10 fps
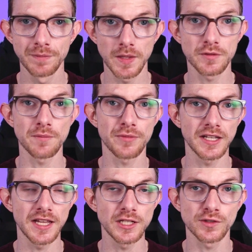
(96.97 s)
If
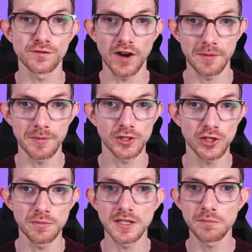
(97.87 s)
something in your environment
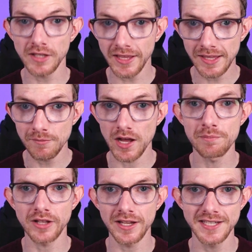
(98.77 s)
could be to blame, a
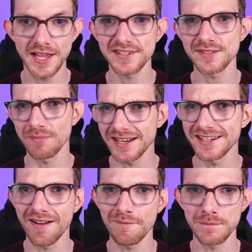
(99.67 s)
blood test might
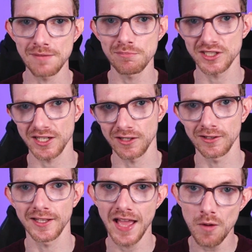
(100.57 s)
not be
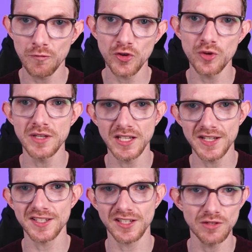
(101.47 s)
particularly helpful
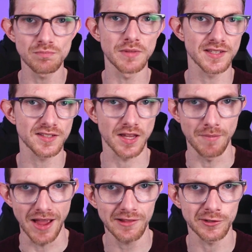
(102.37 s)
because it could miss
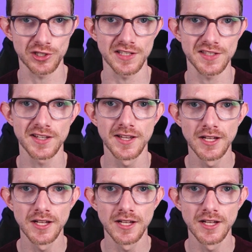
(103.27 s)
some allergies.